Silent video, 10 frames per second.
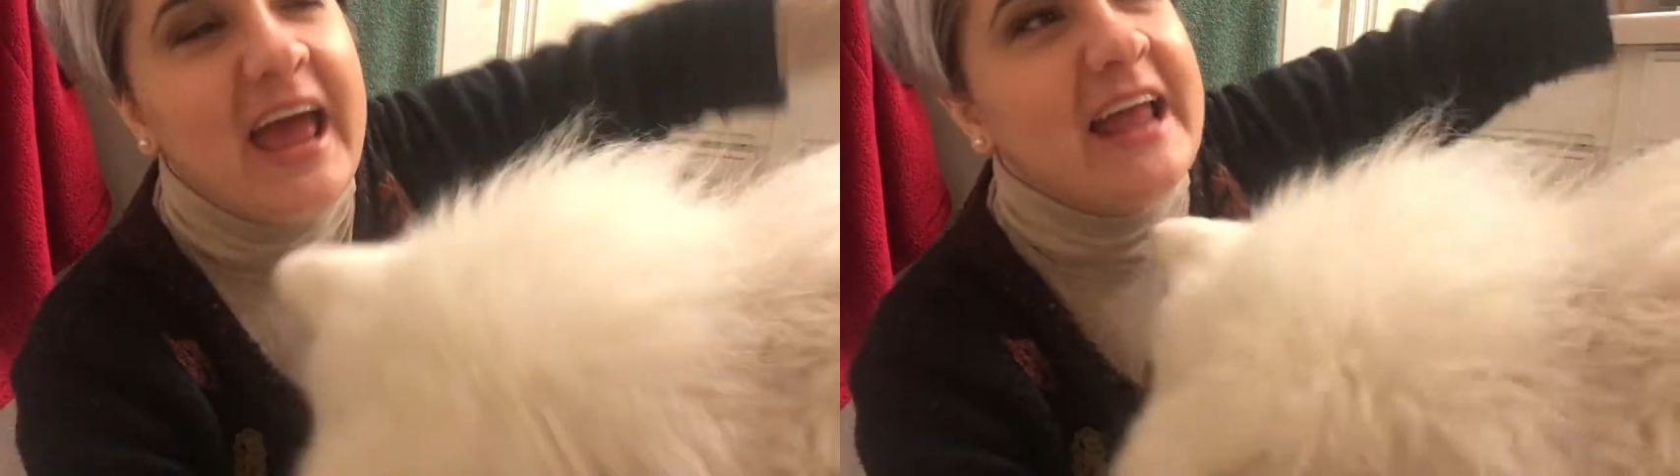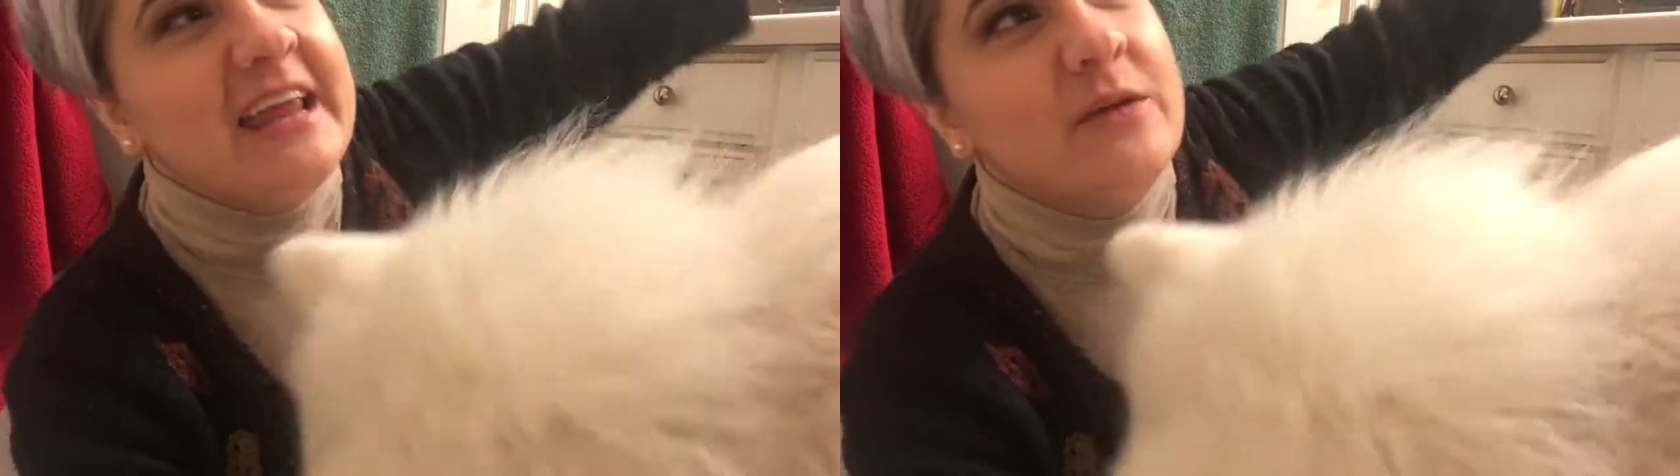
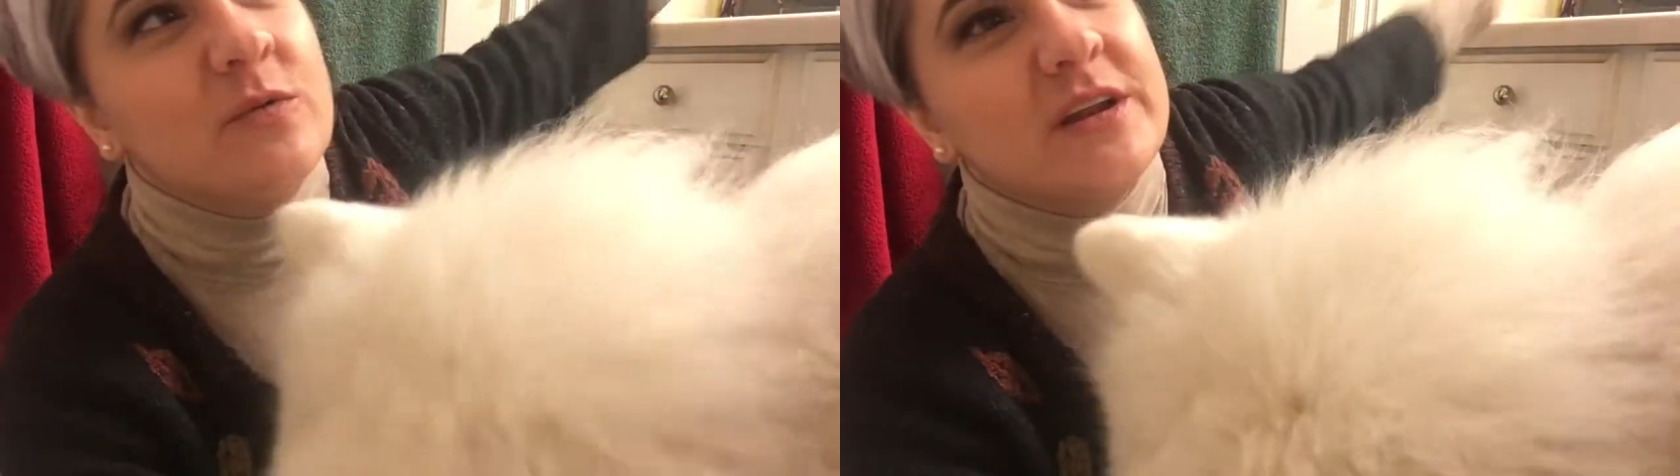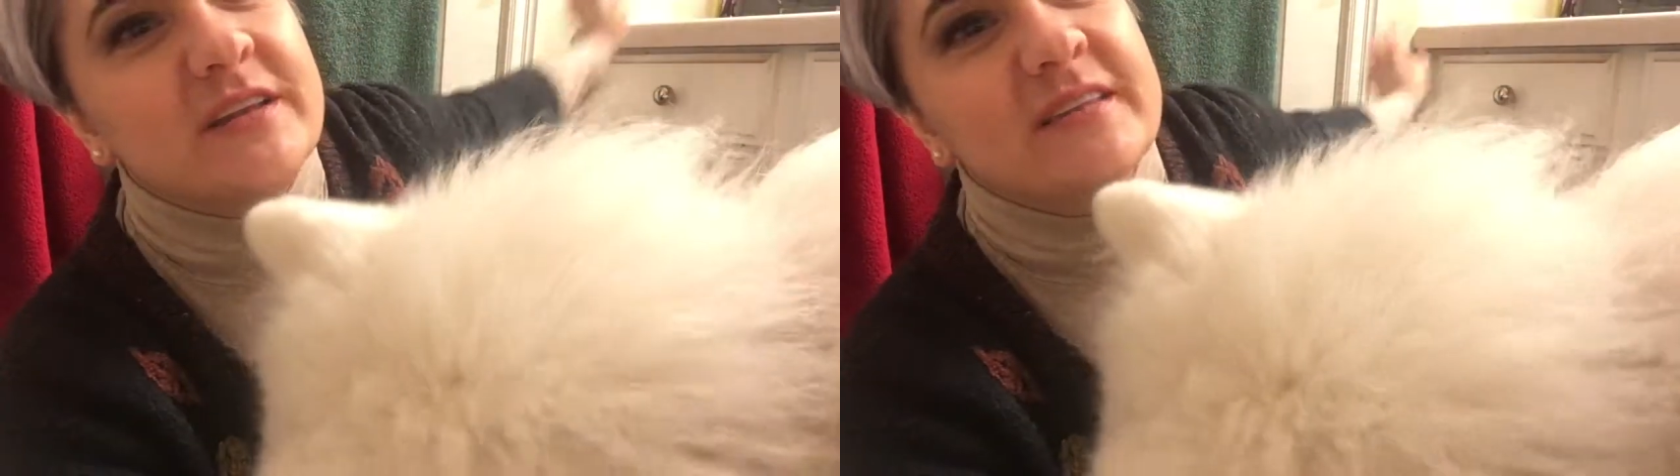and he
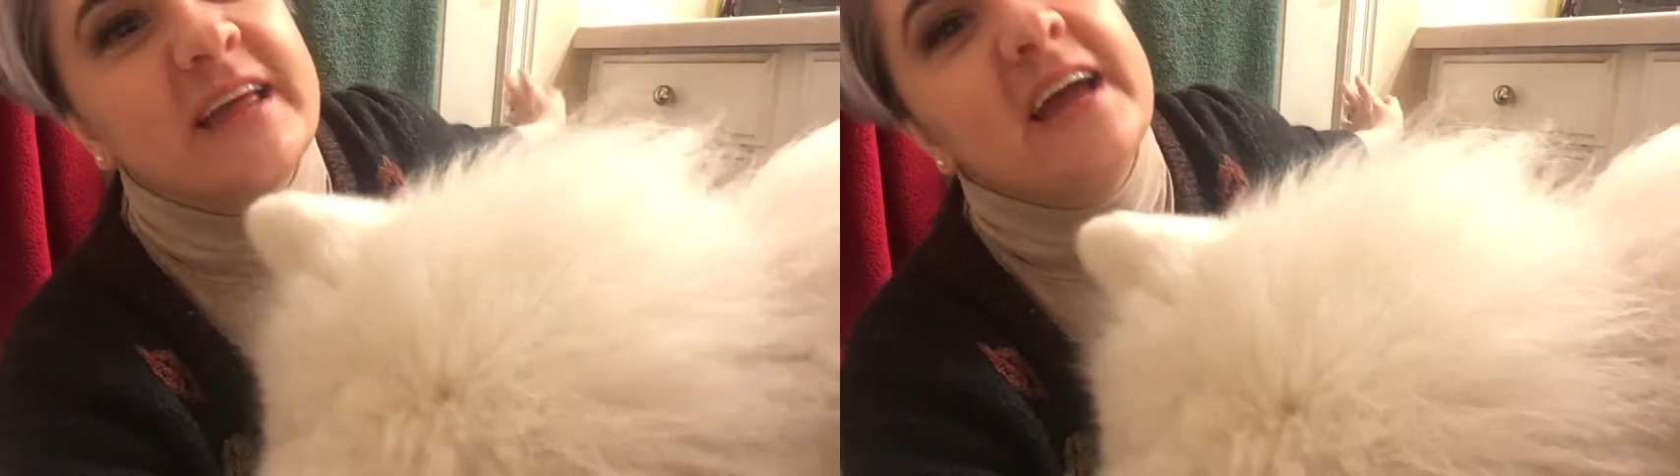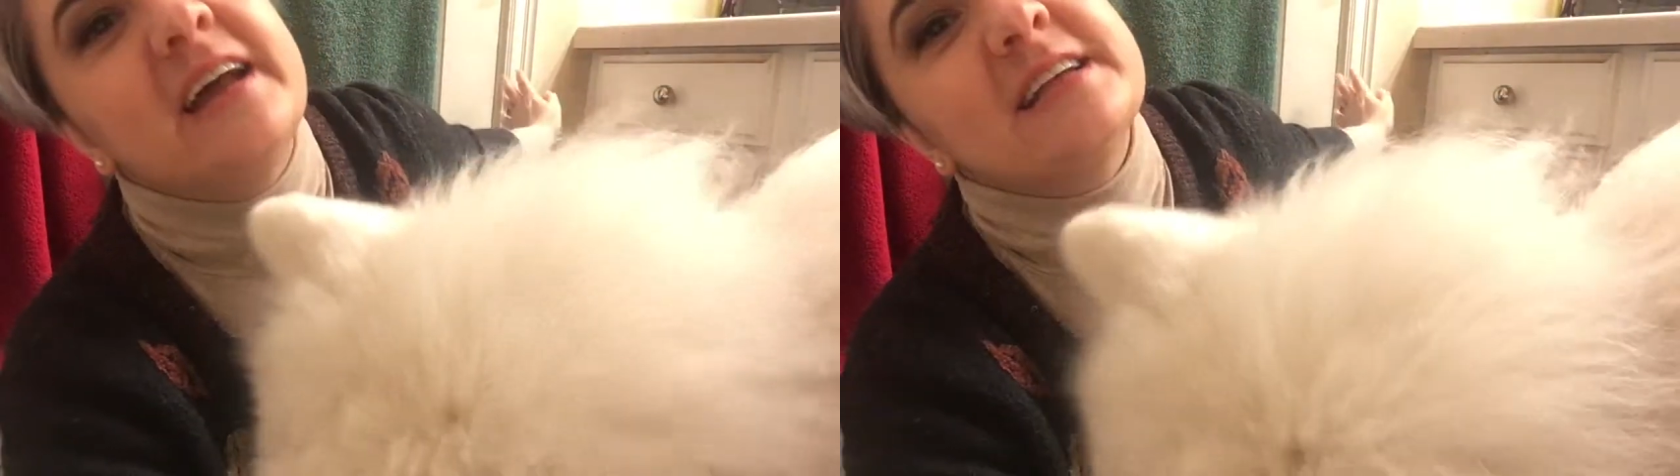would
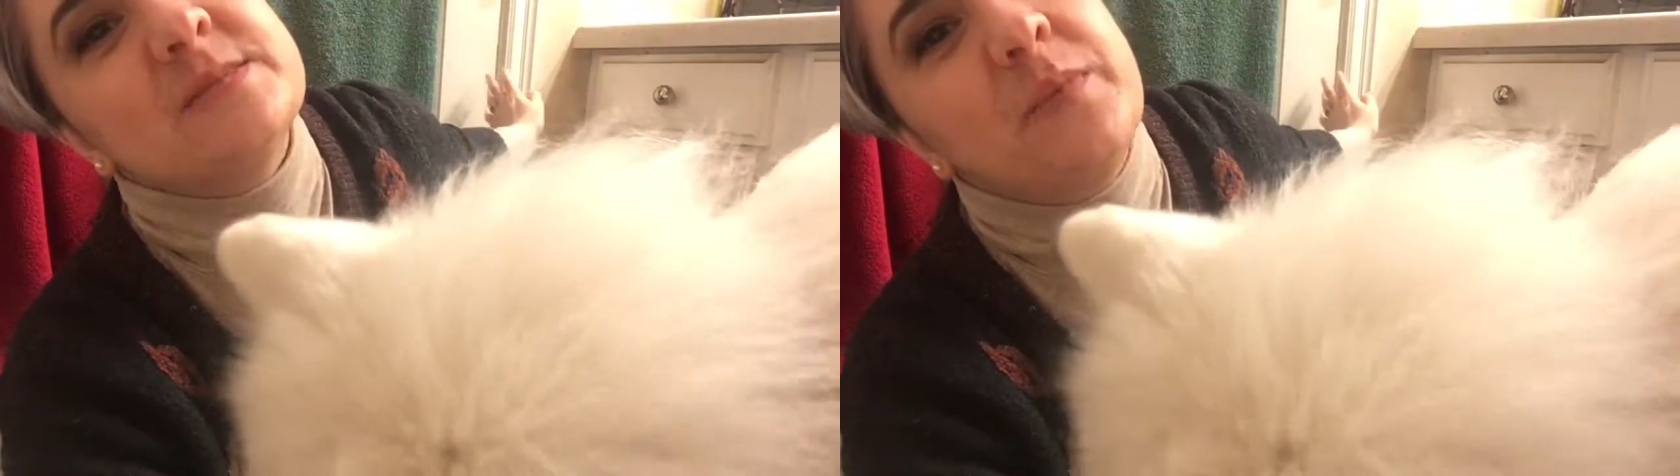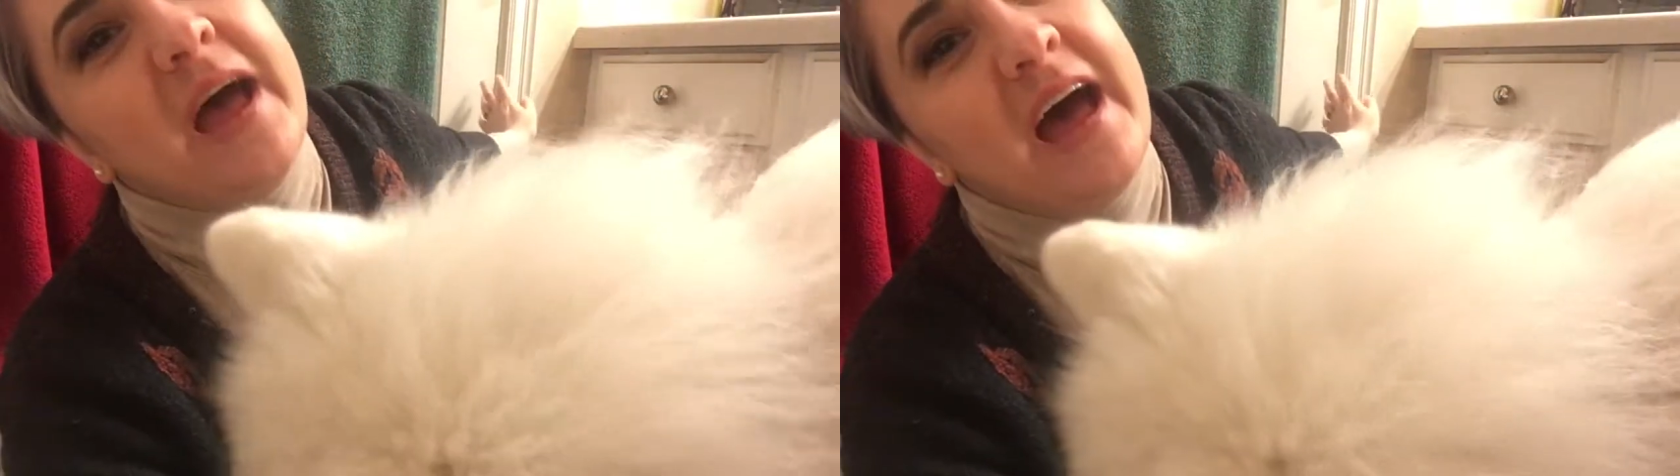lay on his
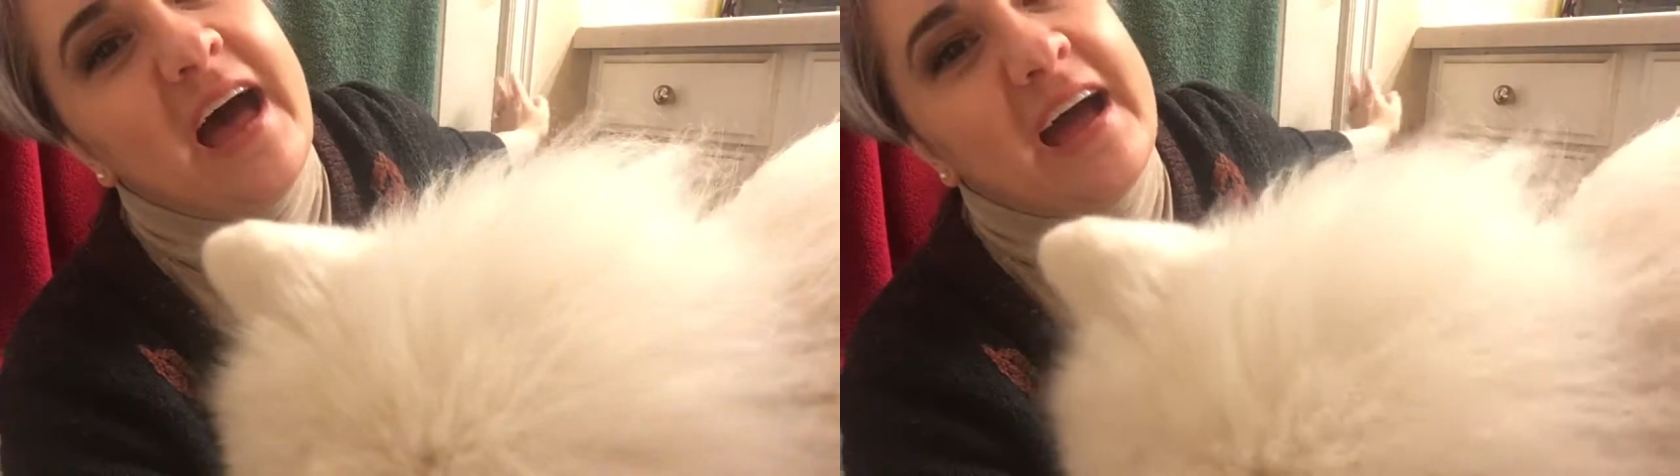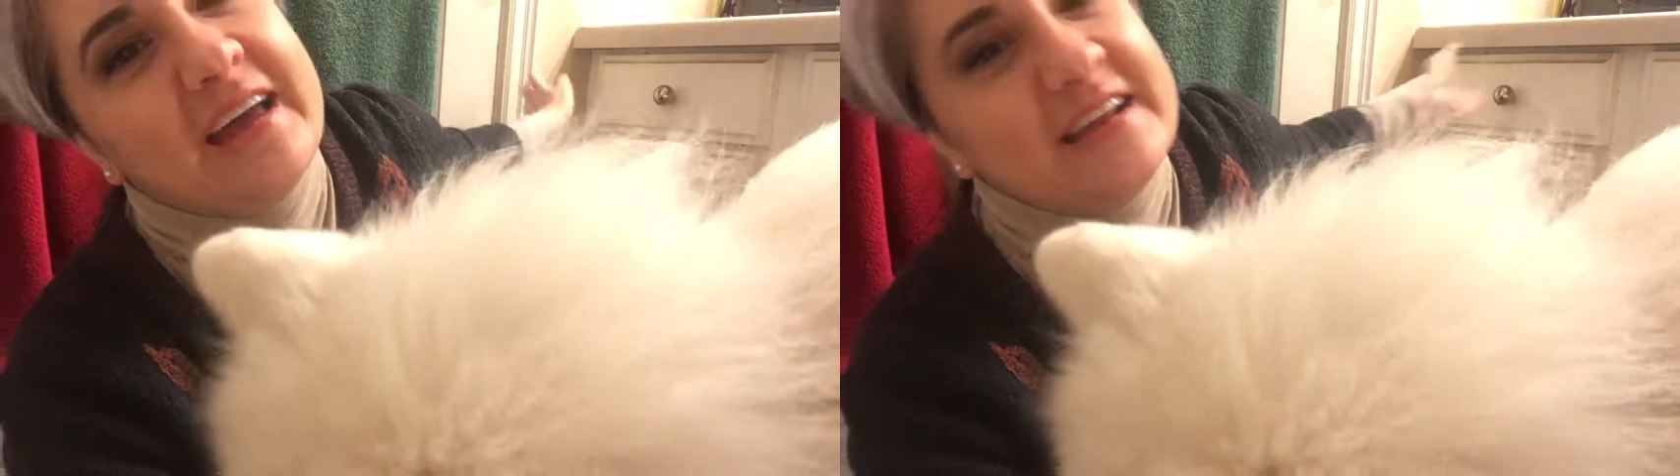back